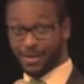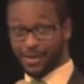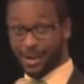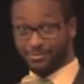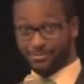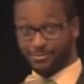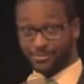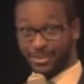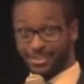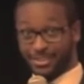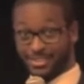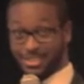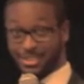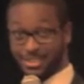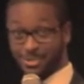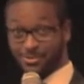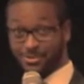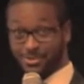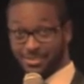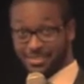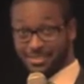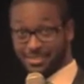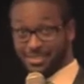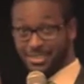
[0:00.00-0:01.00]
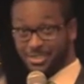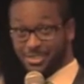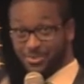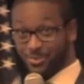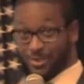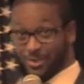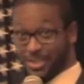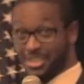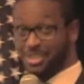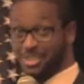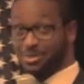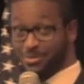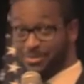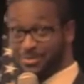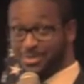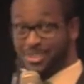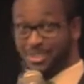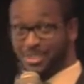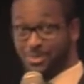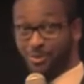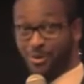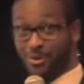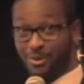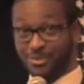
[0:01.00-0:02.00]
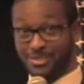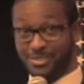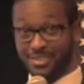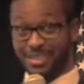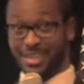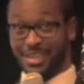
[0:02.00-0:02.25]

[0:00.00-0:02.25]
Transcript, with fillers: my French, he used these words in